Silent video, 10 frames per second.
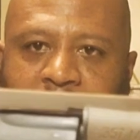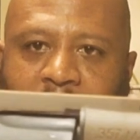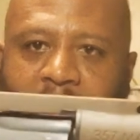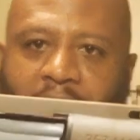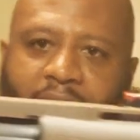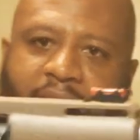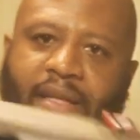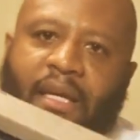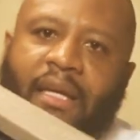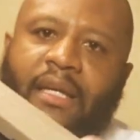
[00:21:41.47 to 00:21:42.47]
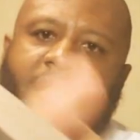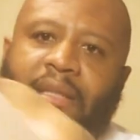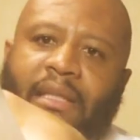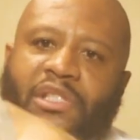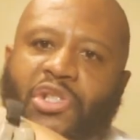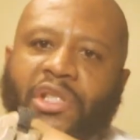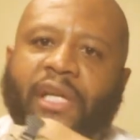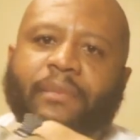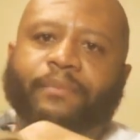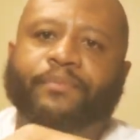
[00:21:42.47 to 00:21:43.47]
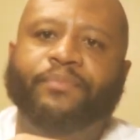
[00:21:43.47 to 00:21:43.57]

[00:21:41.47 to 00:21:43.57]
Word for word: Uh, this thing is legit.